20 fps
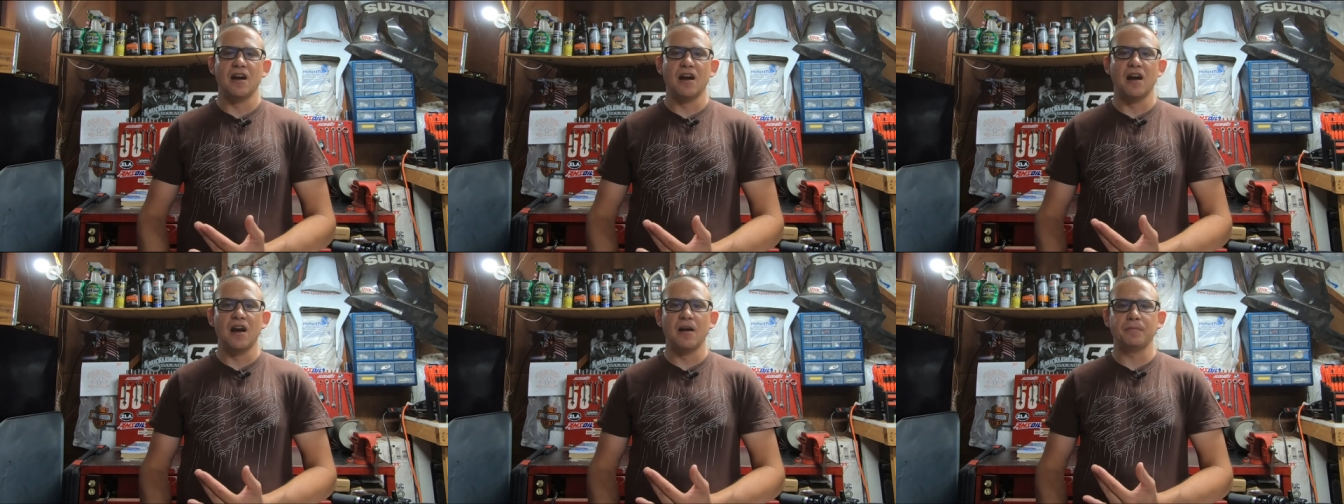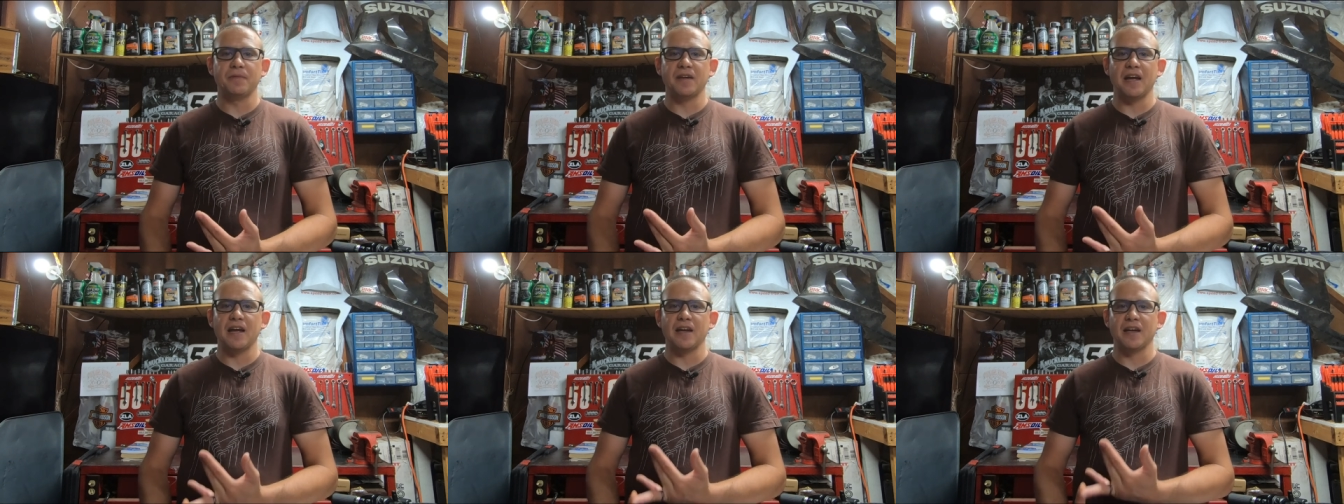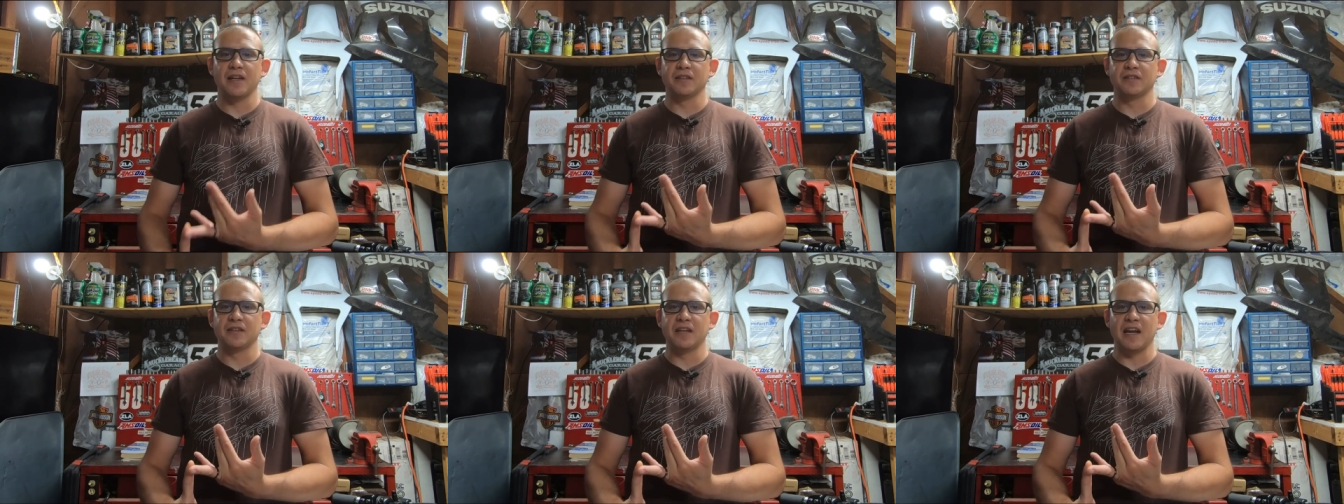
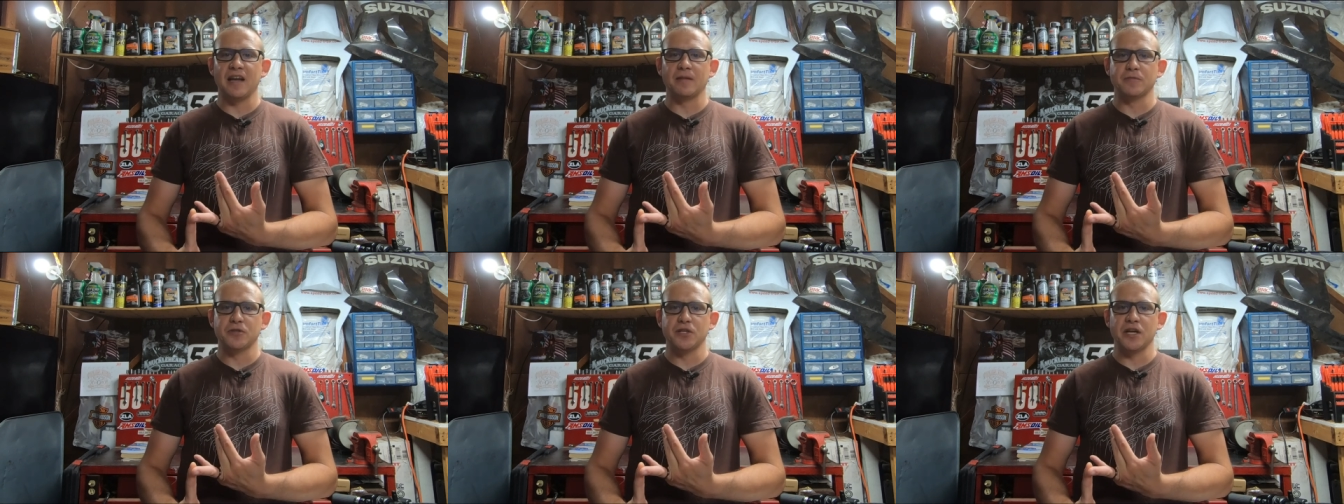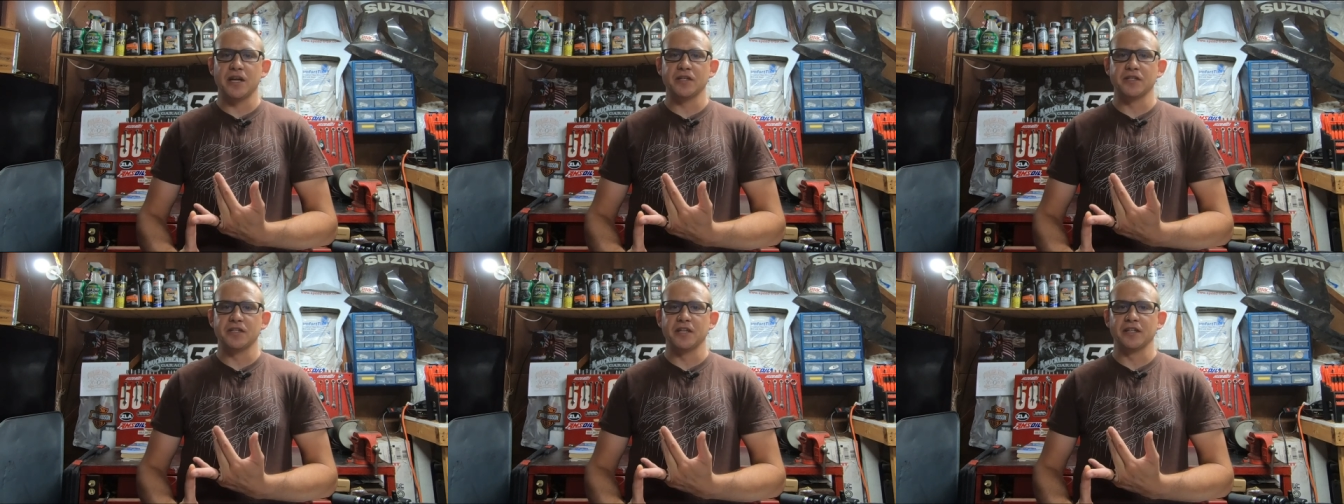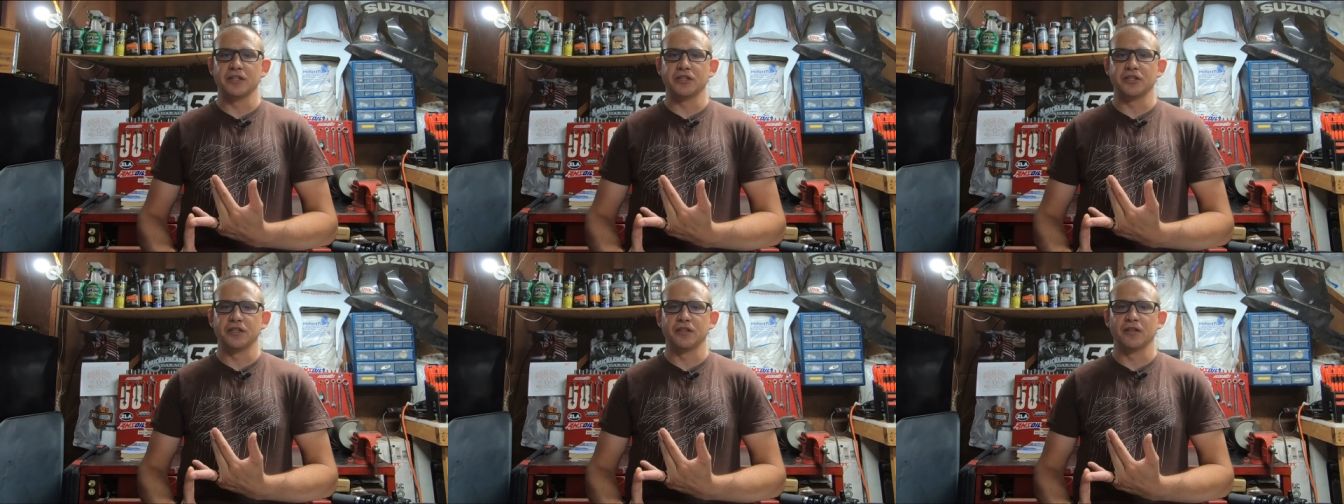updated cam chain
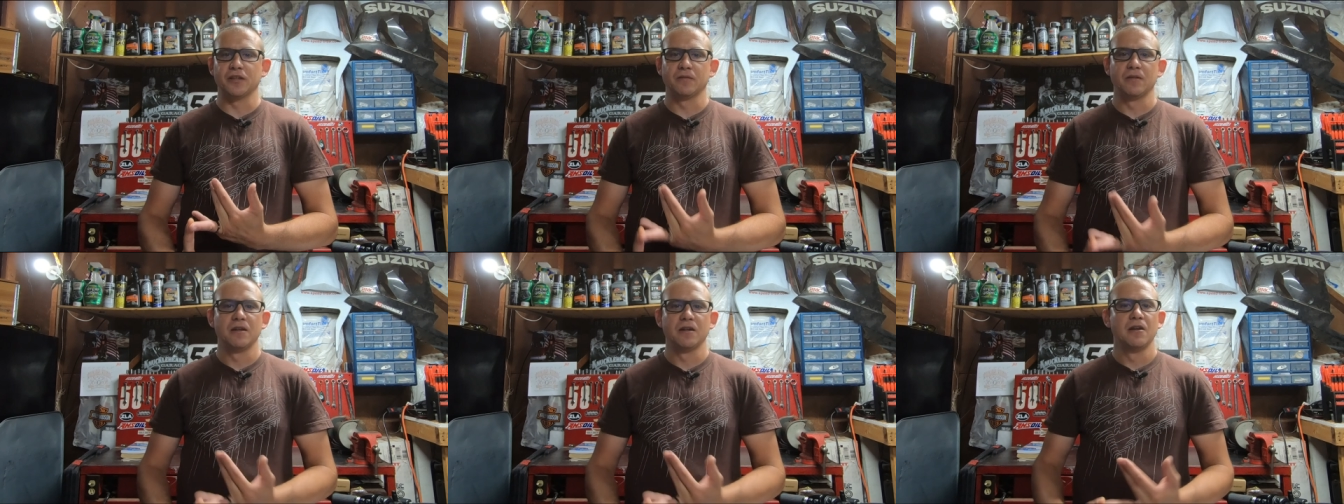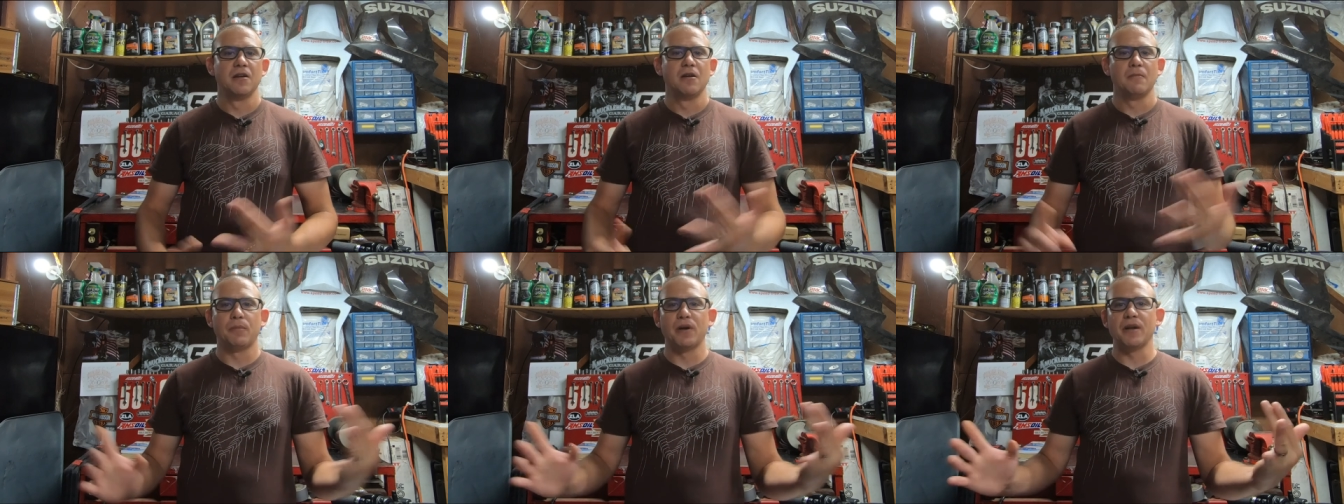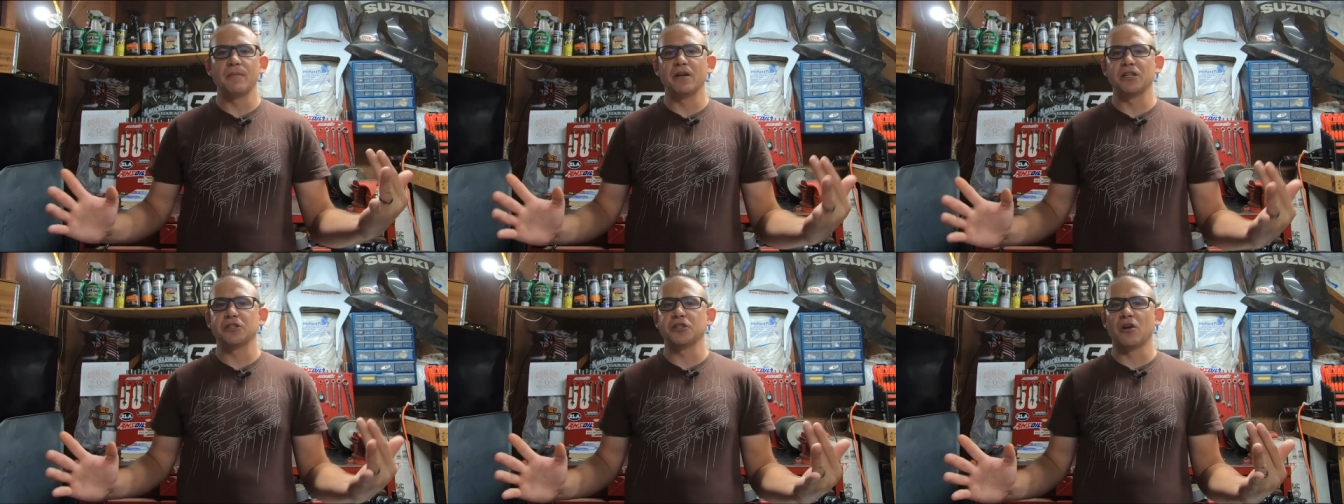tensioner,
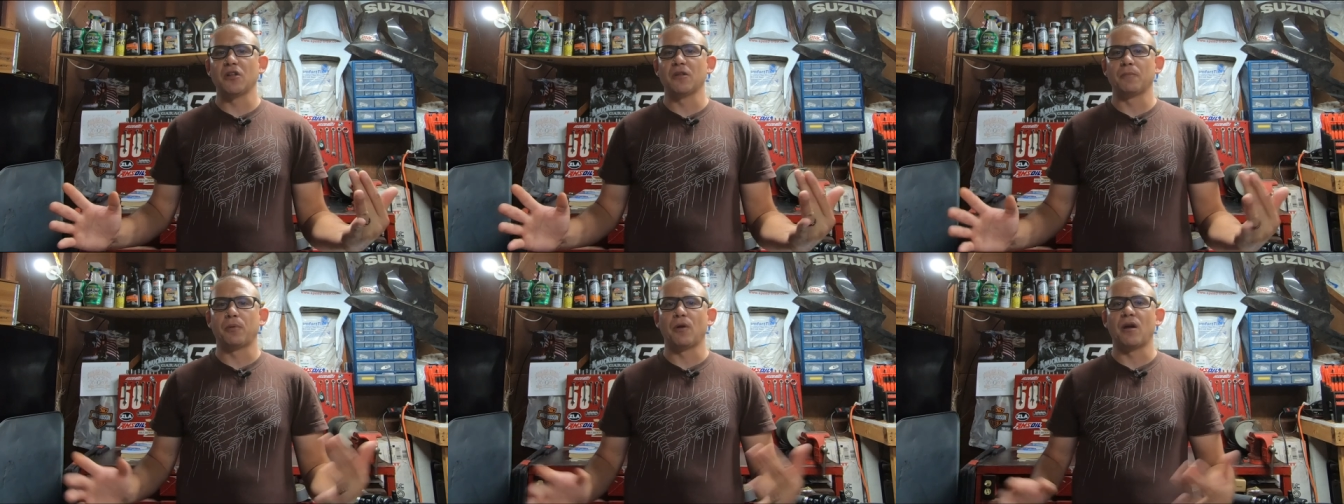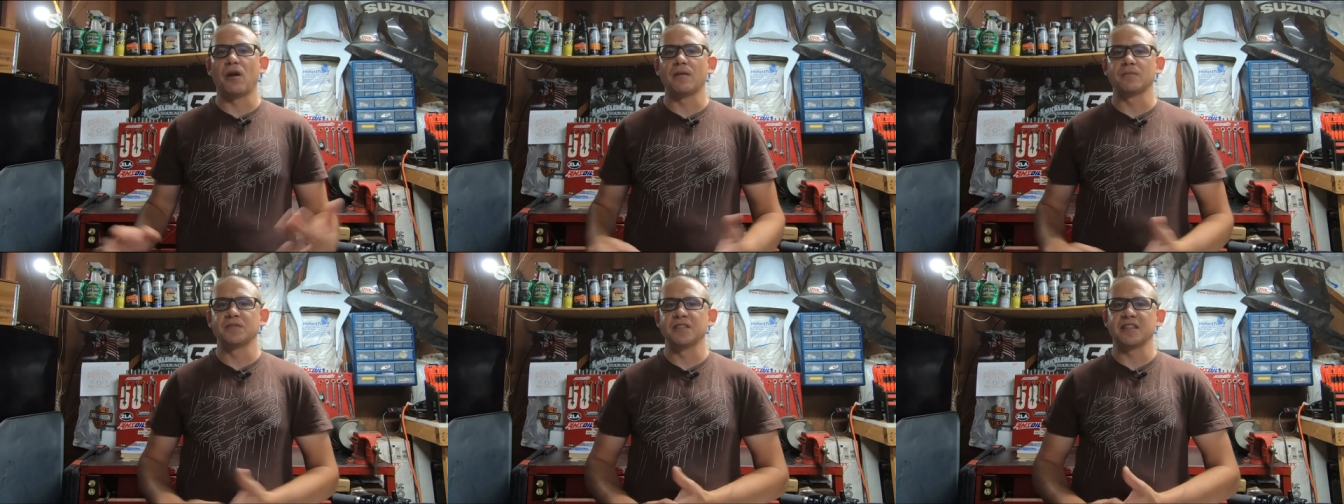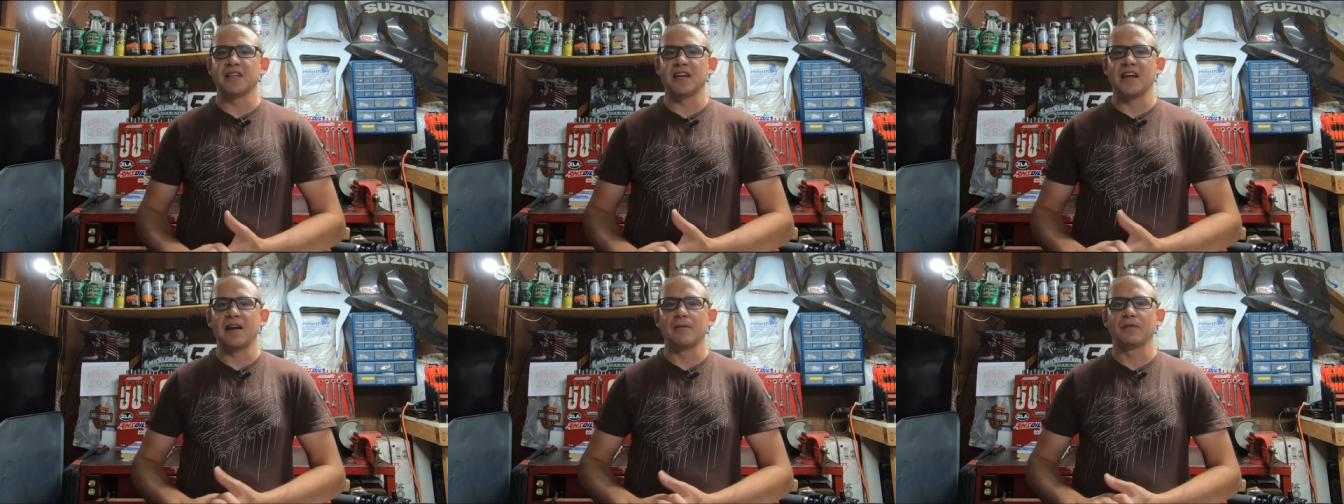pretty much all the problems that
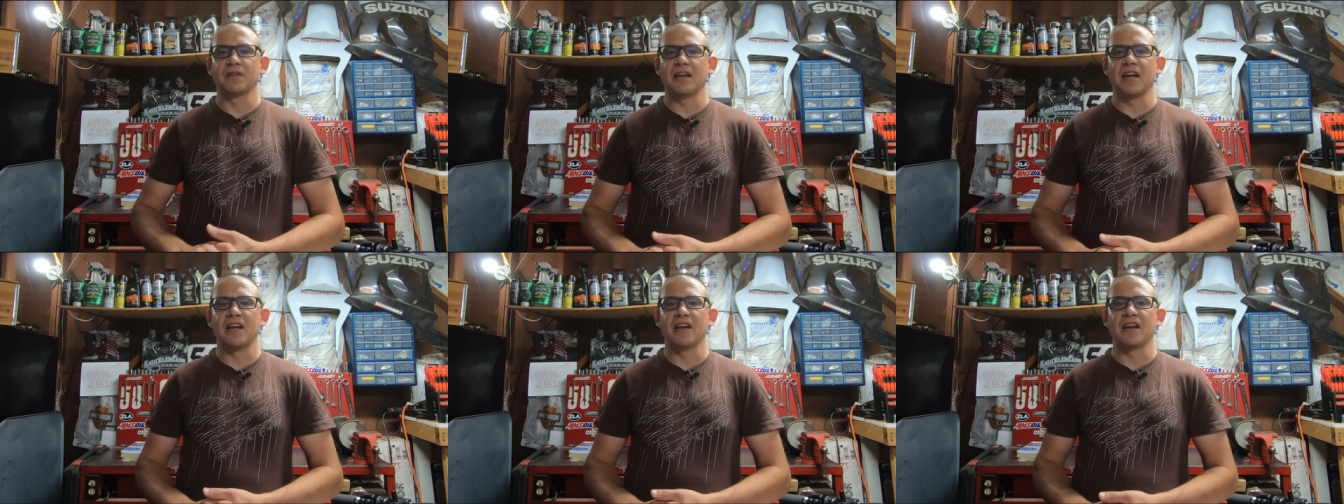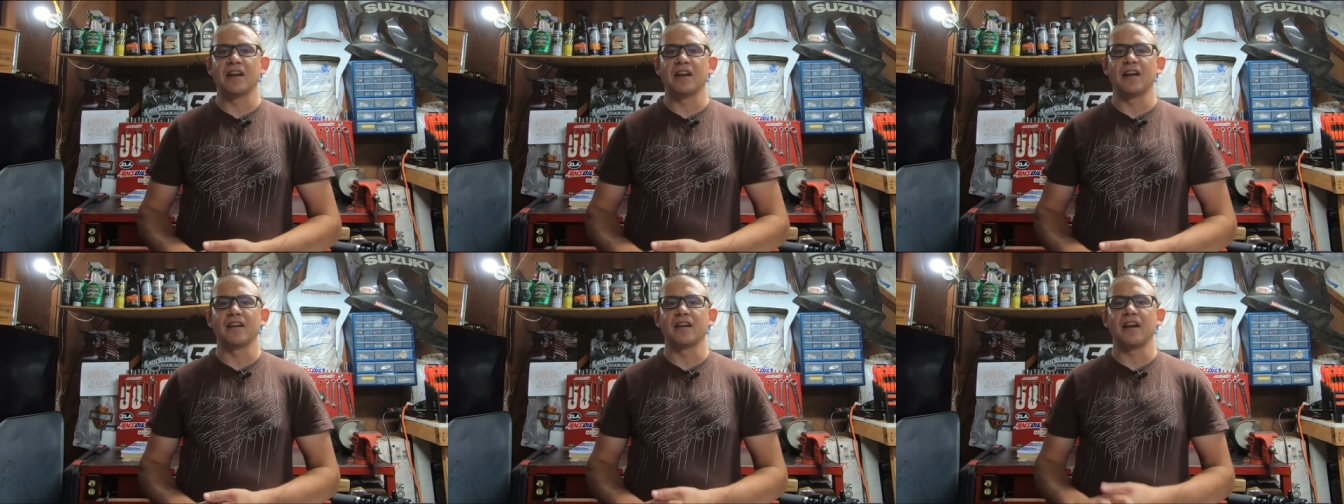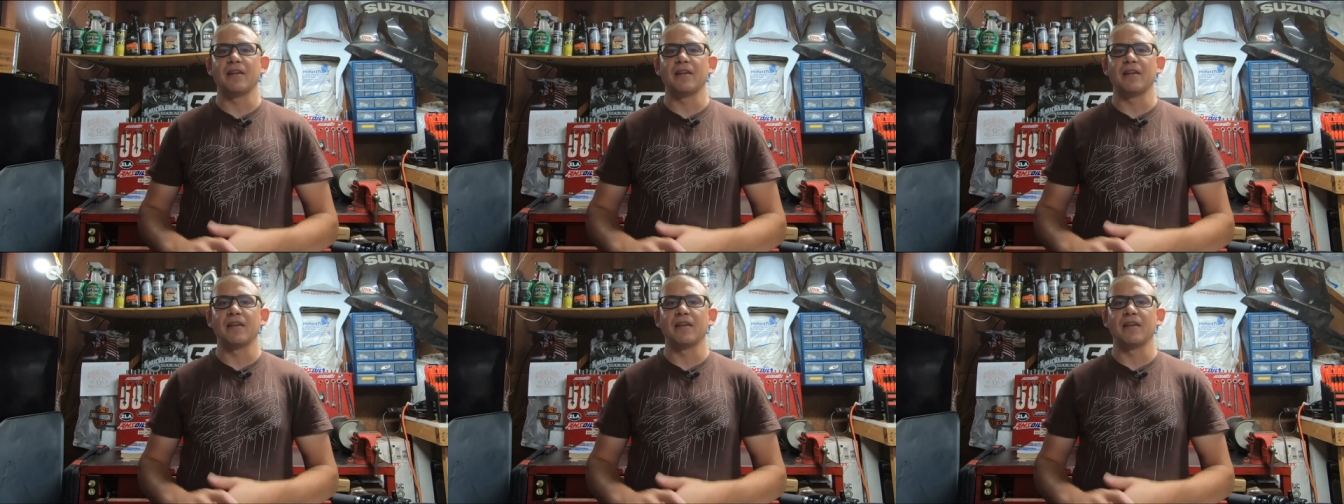they had with the 88.